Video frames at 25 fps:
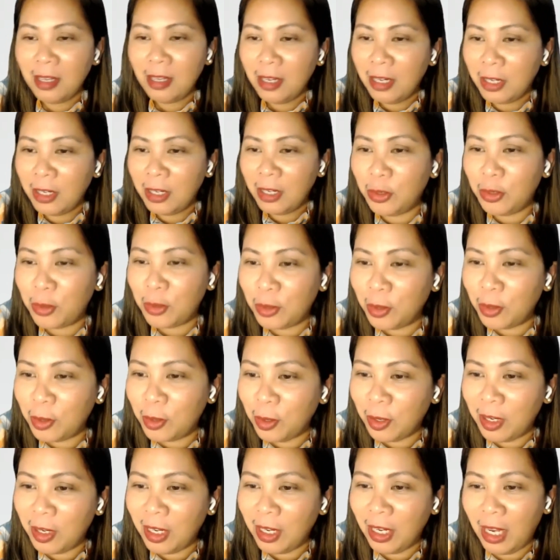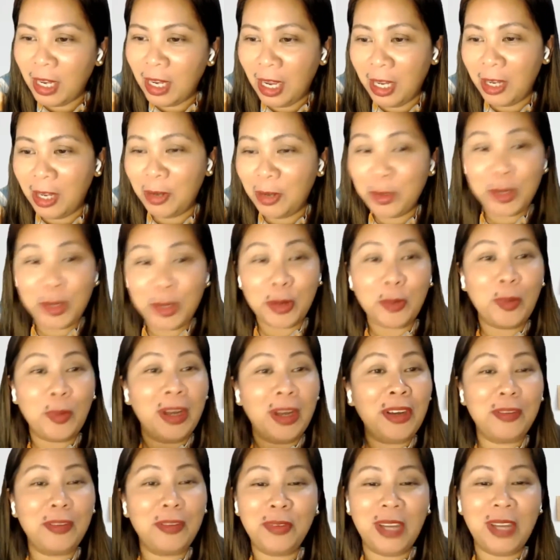you're
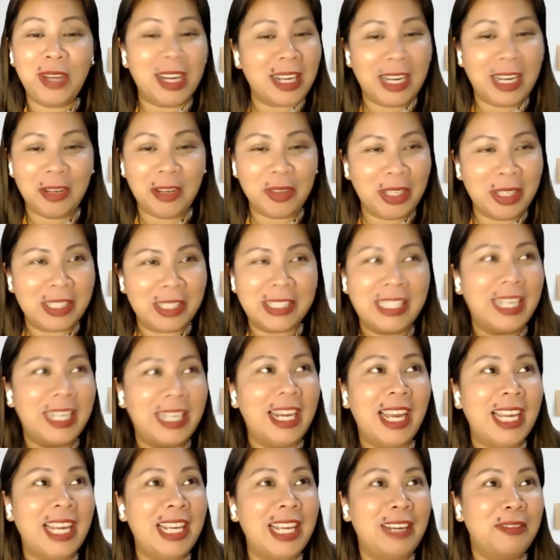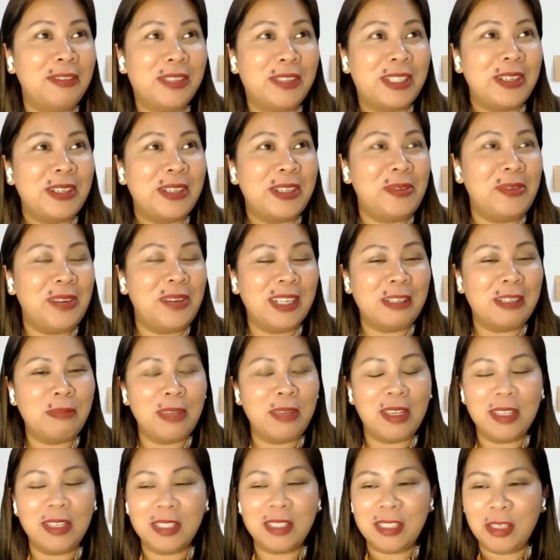one of the accountants that I love so much
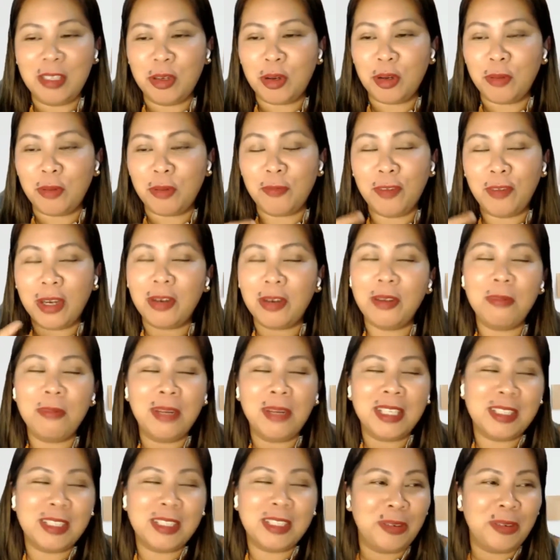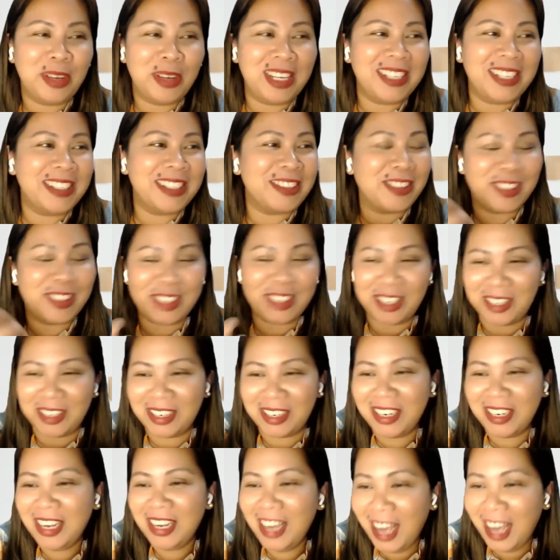because you're very much willing to
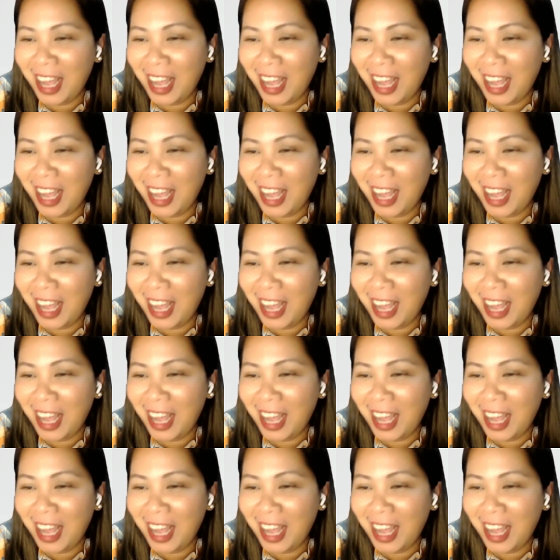share